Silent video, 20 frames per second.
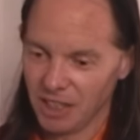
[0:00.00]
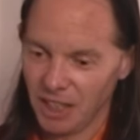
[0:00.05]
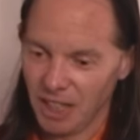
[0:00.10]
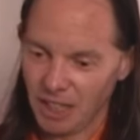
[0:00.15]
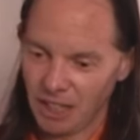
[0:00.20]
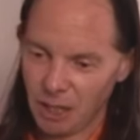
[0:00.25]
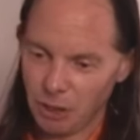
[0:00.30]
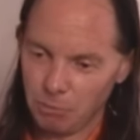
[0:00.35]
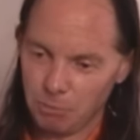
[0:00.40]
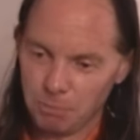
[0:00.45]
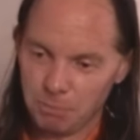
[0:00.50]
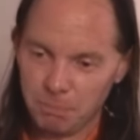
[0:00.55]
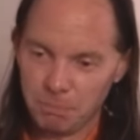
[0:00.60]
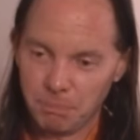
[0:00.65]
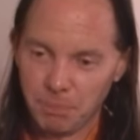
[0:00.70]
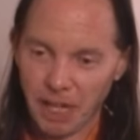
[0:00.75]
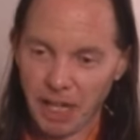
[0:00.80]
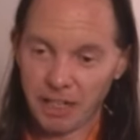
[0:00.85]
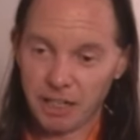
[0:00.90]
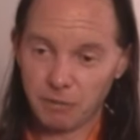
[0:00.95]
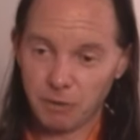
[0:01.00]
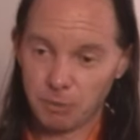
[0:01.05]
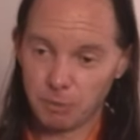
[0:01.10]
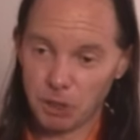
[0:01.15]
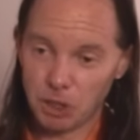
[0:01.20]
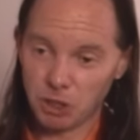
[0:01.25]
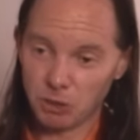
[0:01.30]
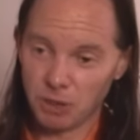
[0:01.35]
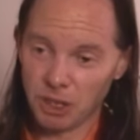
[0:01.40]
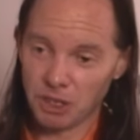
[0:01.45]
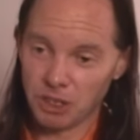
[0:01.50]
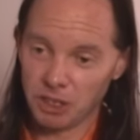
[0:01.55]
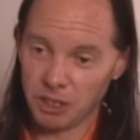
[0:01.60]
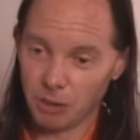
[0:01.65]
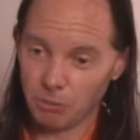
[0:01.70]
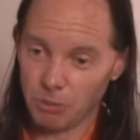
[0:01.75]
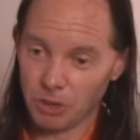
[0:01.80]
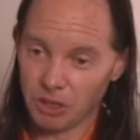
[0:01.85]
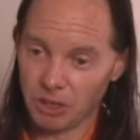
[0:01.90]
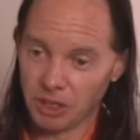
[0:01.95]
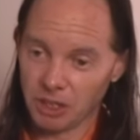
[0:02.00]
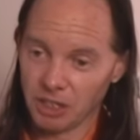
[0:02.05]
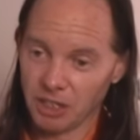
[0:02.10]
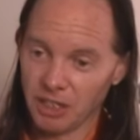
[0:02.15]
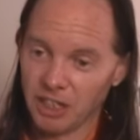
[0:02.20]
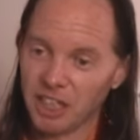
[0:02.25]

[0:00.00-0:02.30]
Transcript: And then path of habituation, number six.